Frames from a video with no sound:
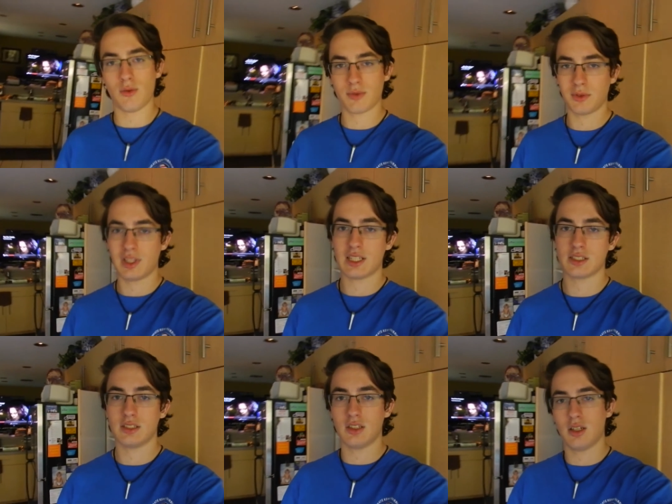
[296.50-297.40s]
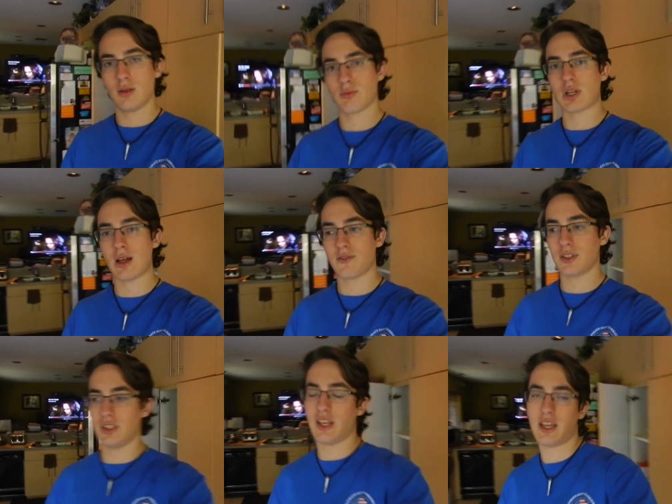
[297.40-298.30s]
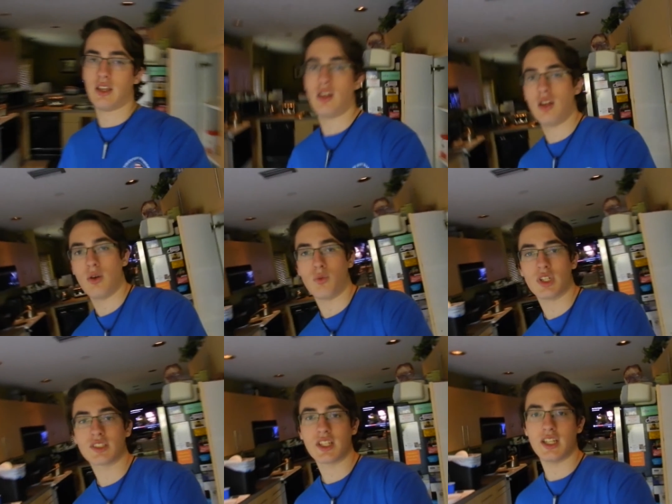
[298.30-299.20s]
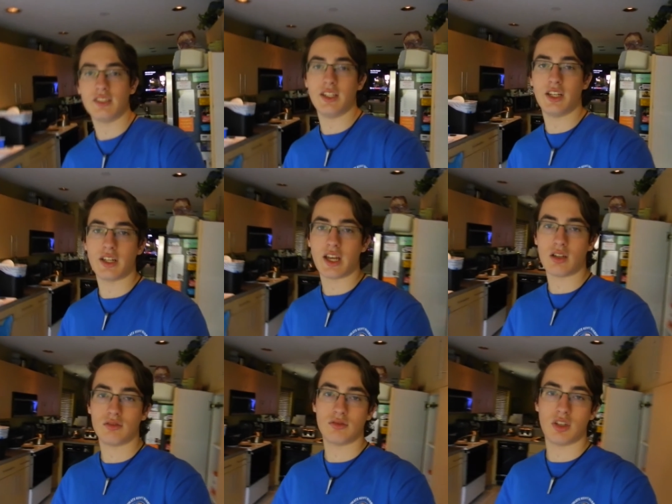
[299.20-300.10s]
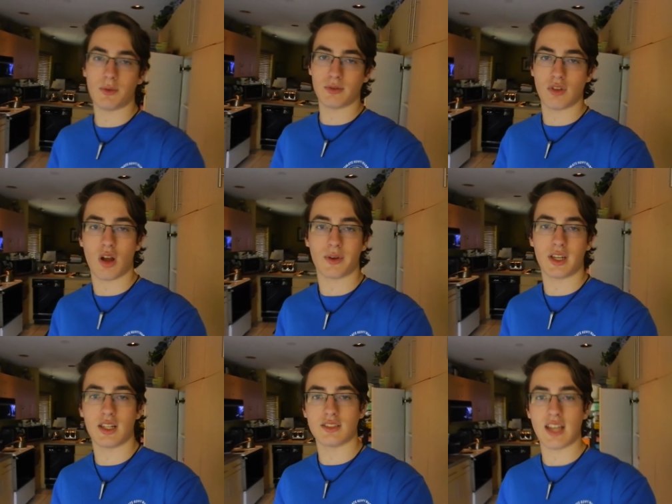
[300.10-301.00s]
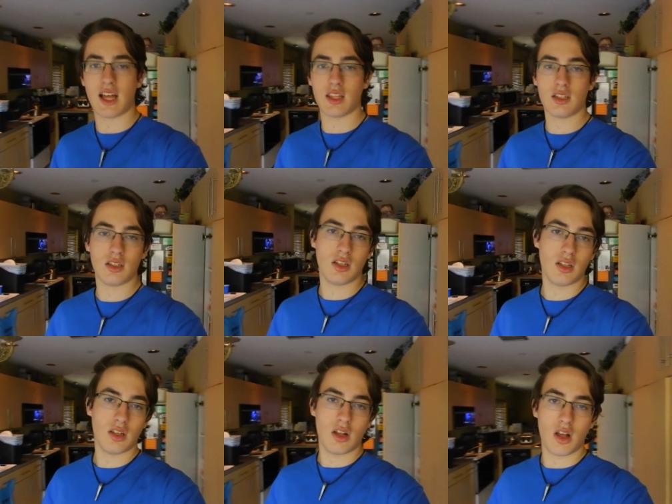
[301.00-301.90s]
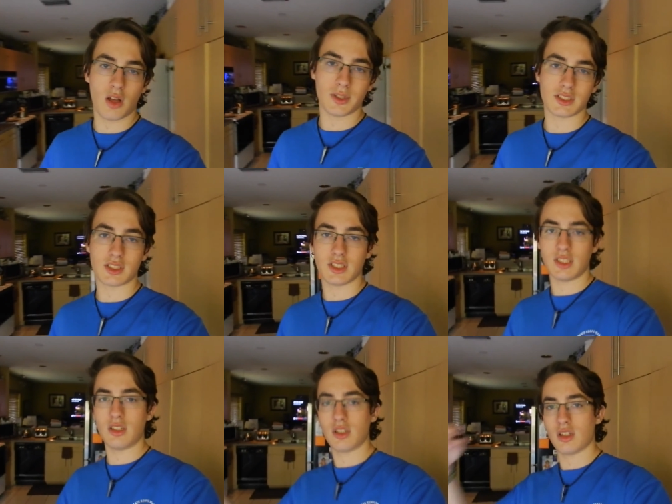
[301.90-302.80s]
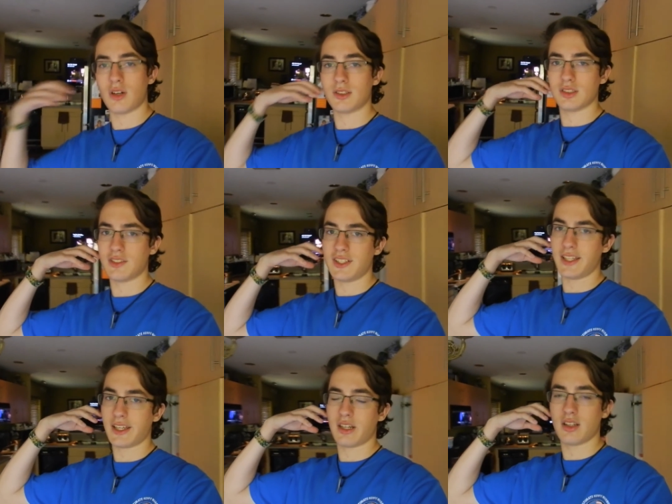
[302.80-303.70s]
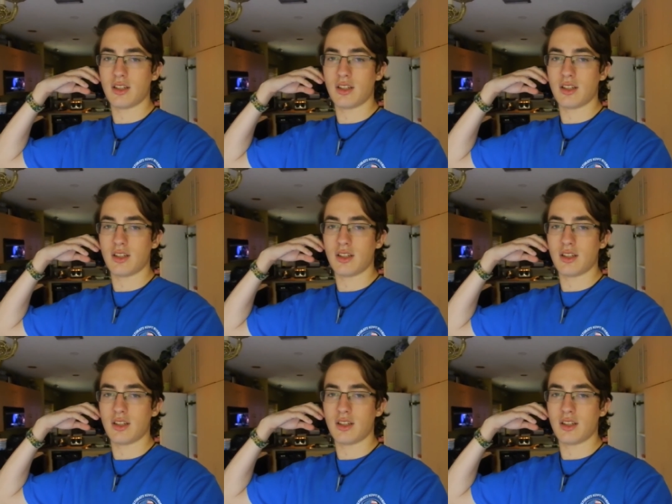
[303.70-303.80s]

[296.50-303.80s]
from the lesson, probably for the day. We're just getting dinner now. Are or we got Italian. Always good. Always love eating it.